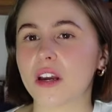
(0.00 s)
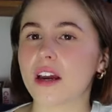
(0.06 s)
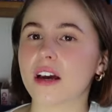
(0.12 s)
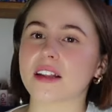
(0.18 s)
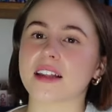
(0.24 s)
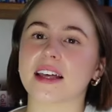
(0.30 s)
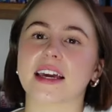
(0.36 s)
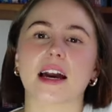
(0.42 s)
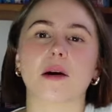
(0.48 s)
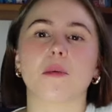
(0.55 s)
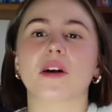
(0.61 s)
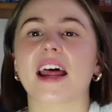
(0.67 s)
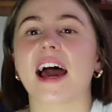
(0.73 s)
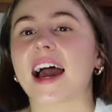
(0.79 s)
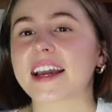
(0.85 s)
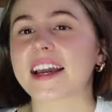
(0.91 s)
Like, I want to
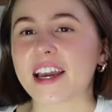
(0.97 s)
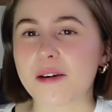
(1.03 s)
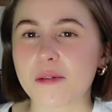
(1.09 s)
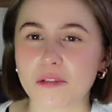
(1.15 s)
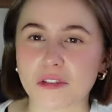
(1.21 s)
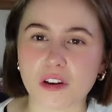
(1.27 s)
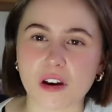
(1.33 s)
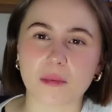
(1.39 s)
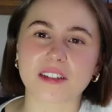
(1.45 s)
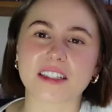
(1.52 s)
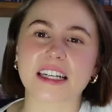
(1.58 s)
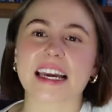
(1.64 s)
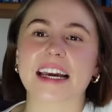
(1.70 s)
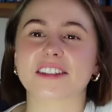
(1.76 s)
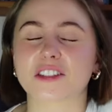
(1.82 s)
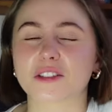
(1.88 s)
hang out with you. I want to
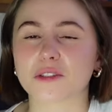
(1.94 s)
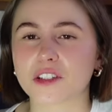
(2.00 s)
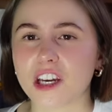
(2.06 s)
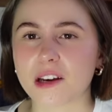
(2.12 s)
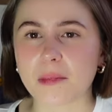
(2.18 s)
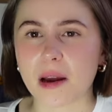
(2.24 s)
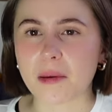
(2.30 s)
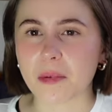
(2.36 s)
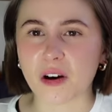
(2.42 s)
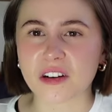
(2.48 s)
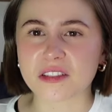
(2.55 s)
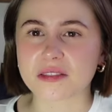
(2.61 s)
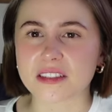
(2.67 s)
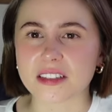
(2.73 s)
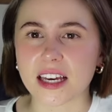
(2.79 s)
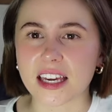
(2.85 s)
get to know you. And my boss
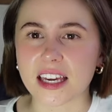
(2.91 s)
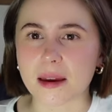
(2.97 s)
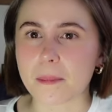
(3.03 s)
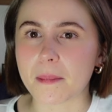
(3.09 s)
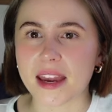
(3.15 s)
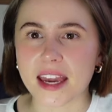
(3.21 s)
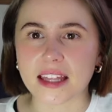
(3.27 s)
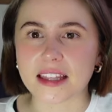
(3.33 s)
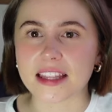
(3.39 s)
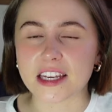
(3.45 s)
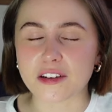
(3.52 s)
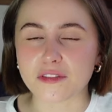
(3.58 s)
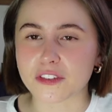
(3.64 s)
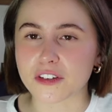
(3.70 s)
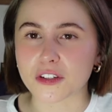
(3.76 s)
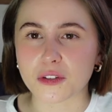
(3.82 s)
was like, mate, leave
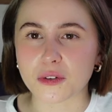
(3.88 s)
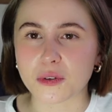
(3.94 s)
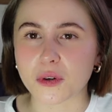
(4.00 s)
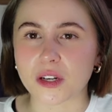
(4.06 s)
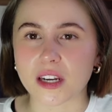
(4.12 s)
her alone.